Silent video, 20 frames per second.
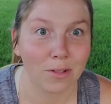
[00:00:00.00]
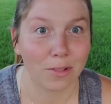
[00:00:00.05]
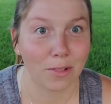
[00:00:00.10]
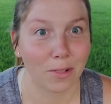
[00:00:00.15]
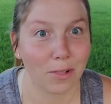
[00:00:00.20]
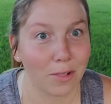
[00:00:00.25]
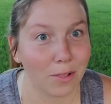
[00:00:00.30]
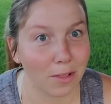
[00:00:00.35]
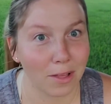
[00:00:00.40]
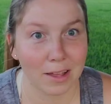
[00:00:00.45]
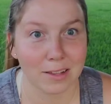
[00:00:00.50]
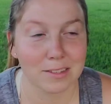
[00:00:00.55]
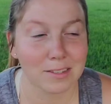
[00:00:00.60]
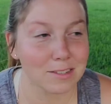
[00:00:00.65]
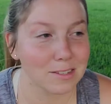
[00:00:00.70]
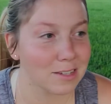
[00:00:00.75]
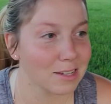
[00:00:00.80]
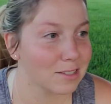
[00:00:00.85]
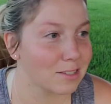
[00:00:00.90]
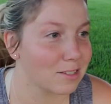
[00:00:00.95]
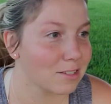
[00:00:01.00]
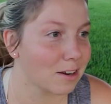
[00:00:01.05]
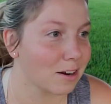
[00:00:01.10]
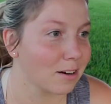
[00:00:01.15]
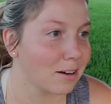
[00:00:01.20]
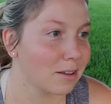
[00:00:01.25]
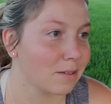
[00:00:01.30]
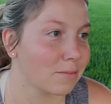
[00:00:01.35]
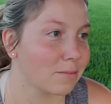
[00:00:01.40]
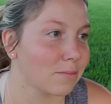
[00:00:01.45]
let's get
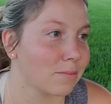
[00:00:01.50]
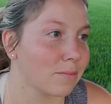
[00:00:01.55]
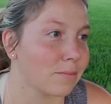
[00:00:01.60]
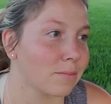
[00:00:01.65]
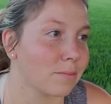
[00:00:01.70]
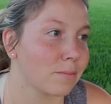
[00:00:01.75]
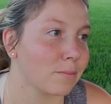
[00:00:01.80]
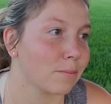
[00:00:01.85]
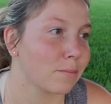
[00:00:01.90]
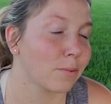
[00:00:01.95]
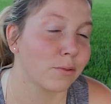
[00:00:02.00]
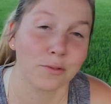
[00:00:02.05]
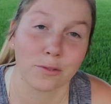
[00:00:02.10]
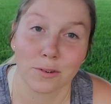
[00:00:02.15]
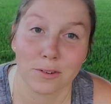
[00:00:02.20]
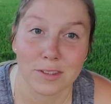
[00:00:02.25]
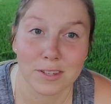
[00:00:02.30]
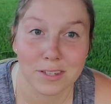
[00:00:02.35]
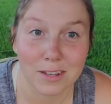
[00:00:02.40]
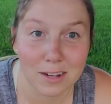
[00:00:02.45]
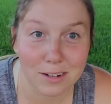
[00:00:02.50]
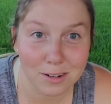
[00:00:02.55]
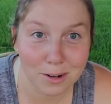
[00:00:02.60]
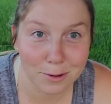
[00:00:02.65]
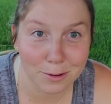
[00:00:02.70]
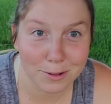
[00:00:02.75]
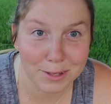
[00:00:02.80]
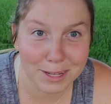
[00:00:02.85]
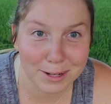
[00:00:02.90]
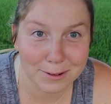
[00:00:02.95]
started before the sun
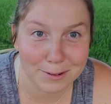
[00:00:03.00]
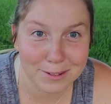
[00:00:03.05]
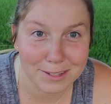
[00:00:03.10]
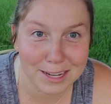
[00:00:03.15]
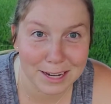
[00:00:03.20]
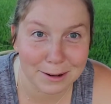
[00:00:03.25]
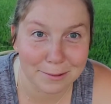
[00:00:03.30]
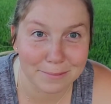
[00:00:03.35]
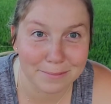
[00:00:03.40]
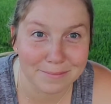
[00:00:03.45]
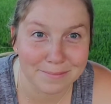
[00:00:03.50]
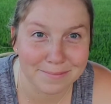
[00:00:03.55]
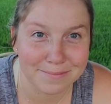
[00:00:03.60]
totally goes down.